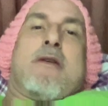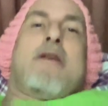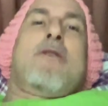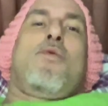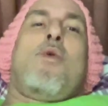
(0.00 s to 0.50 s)

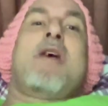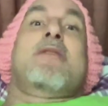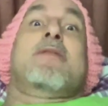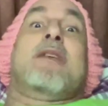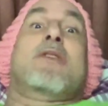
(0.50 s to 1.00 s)
in
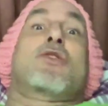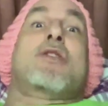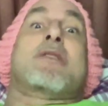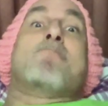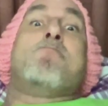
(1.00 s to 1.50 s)
ways that is
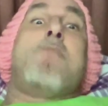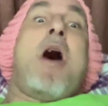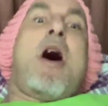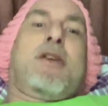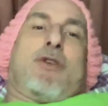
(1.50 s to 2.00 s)
just
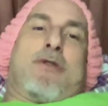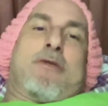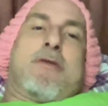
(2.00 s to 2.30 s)
modern.